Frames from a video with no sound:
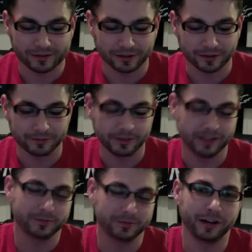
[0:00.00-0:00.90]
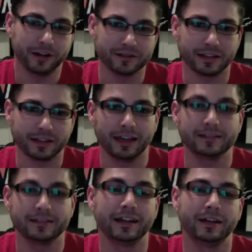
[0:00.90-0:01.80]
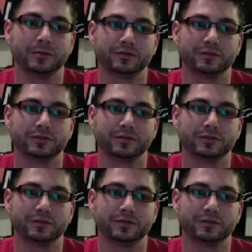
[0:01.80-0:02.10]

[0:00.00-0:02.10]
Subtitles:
So as many rounds as I can. Today it was